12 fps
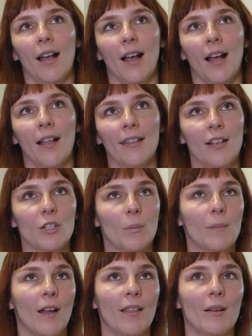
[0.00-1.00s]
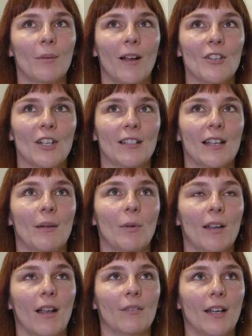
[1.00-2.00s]
Uh, the other, other project that I'm
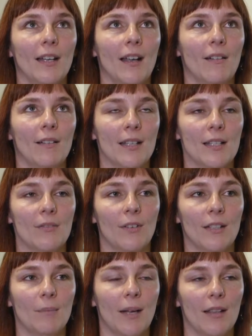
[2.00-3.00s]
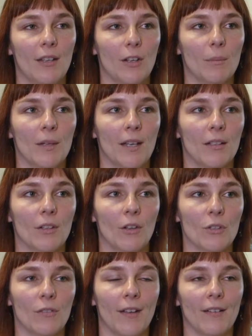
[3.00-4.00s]
working on right now is funded by the European
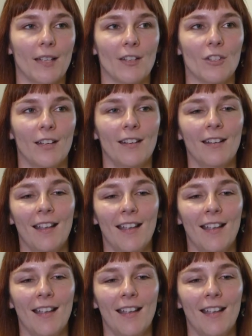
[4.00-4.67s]
Cultural Foundation,